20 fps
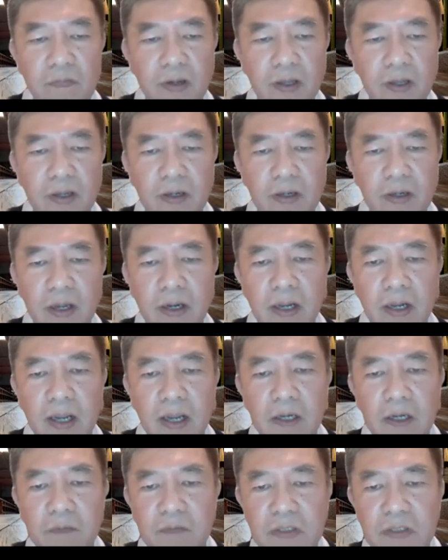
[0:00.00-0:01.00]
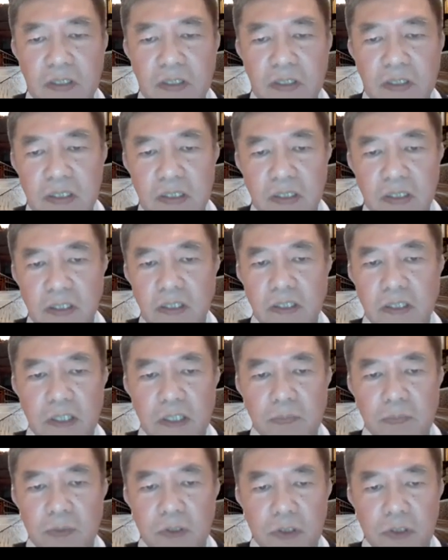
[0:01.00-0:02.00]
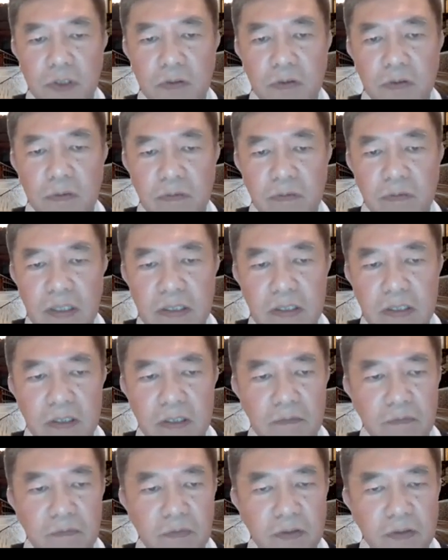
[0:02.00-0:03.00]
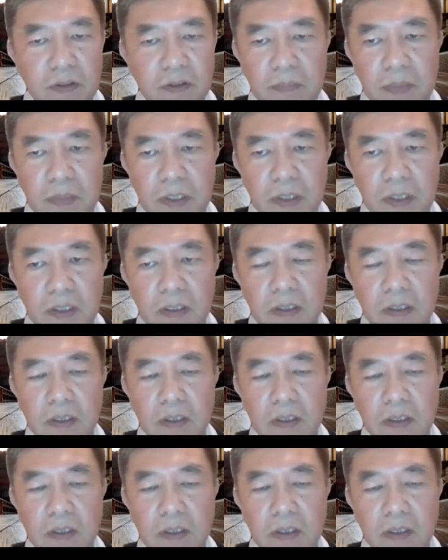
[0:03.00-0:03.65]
and I can't even see the spiritual horizon in front of me.